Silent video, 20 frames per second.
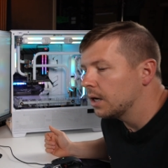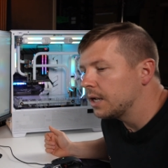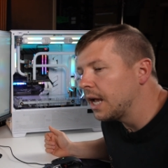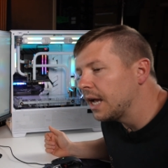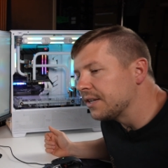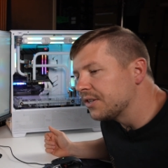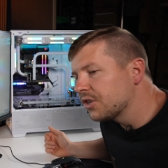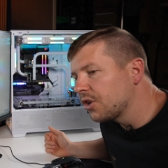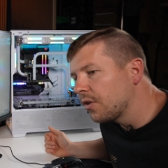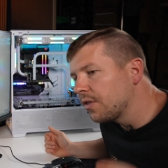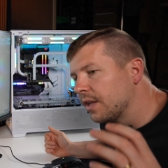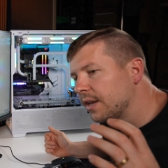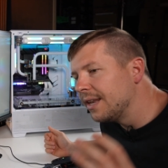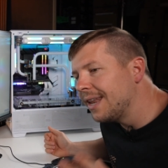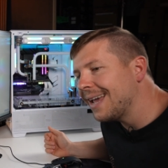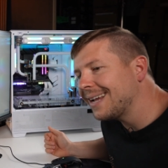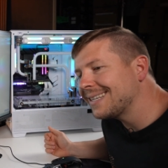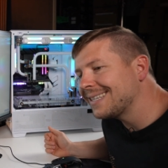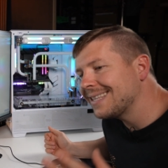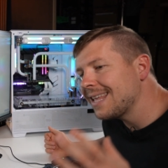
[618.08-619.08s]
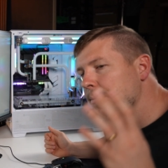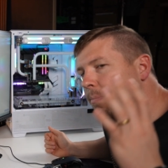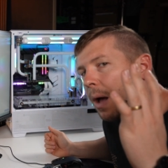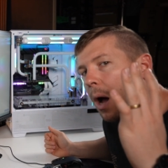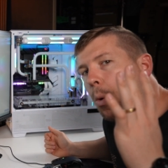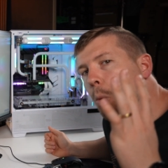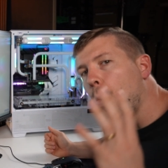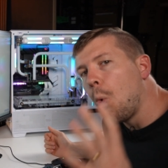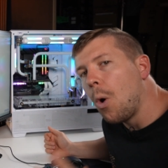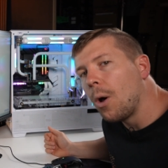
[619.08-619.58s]
Okay, so the next step,
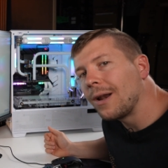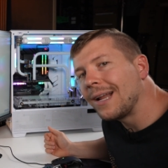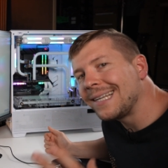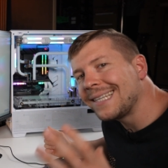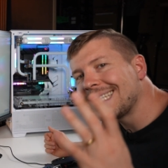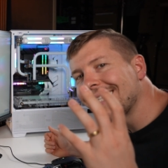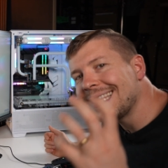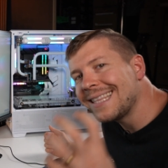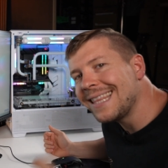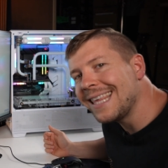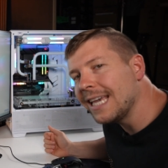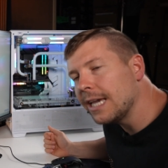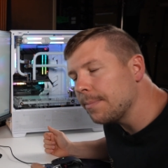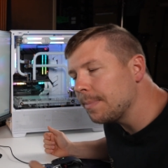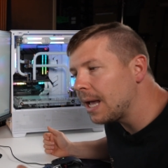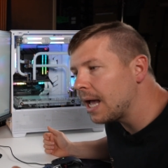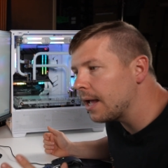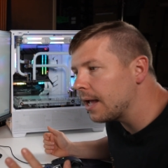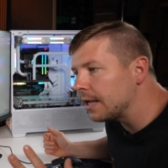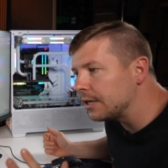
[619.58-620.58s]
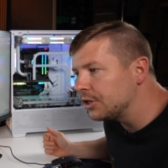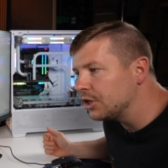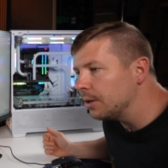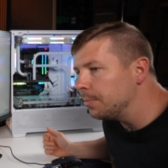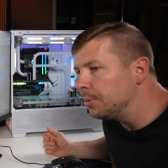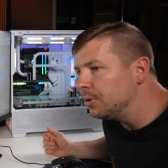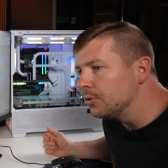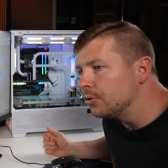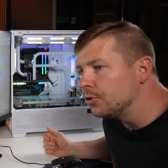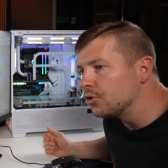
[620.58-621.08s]
I want us to think about our G
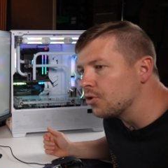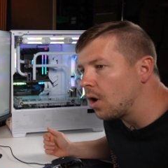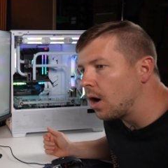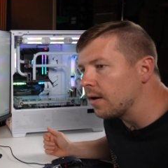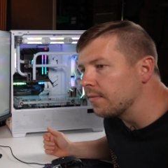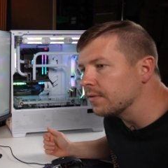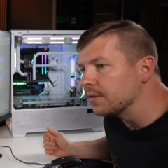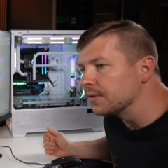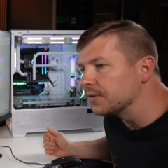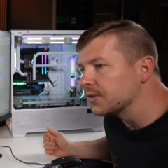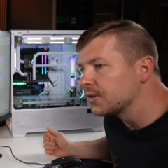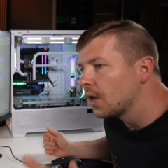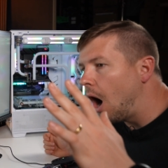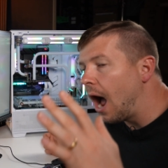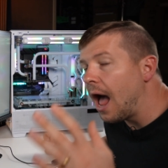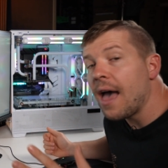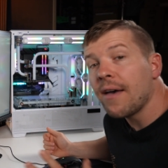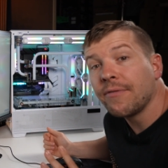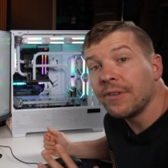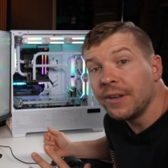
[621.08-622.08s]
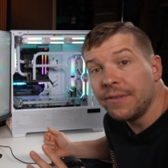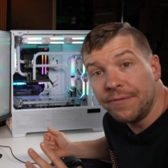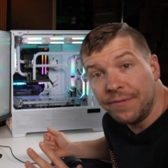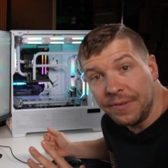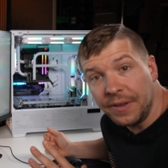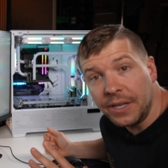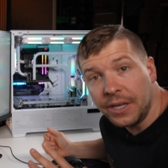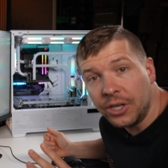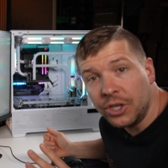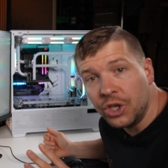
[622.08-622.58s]
P U drivers. I have an
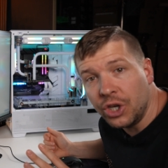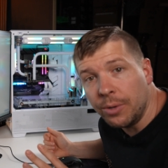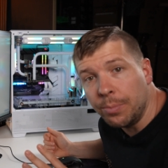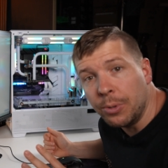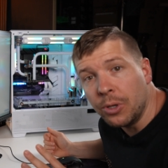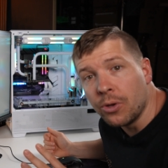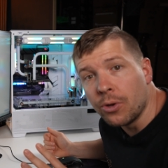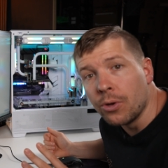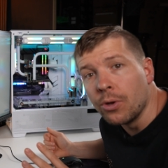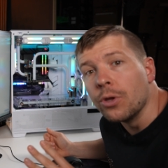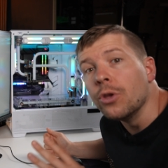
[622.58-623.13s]
NVIDIA G P U.